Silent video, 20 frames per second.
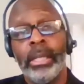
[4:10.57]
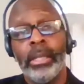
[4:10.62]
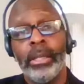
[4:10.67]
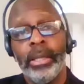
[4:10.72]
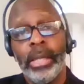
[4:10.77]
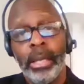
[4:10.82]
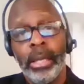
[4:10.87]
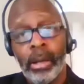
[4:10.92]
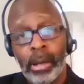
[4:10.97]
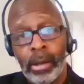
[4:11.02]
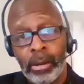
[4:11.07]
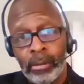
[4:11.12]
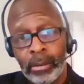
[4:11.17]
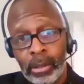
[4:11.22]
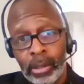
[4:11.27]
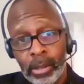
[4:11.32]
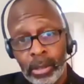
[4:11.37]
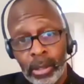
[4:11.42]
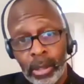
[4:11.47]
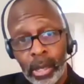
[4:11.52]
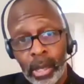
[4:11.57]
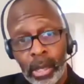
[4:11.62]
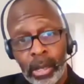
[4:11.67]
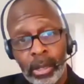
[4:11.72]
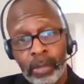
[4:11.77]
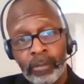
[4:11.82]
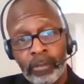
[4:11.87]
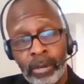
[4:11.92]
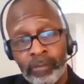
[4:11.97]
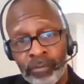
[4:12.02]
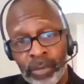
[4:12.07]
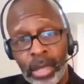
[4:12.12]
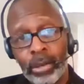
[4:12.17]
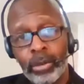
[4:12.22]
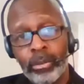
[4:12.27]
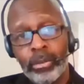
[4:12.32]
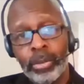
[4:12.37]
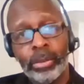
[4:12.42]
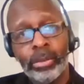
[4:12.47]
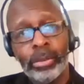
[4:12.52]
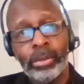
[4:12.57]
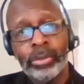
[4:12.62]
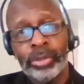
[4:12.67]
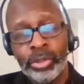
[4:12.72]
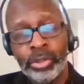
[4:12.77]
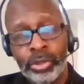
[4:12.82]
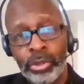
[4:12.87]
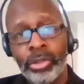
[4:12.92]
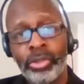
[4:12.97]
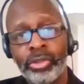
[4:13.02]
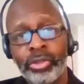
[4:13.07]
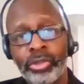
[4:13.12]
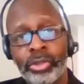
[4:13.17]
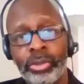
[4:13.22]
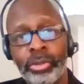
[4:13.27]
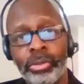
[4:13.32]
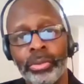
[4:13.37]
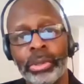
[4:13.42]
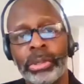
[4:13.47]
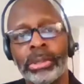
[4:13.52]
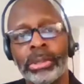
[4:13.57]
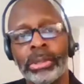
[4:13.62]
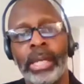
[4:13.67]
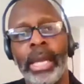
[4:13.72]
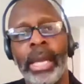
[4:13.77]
they are available to the students,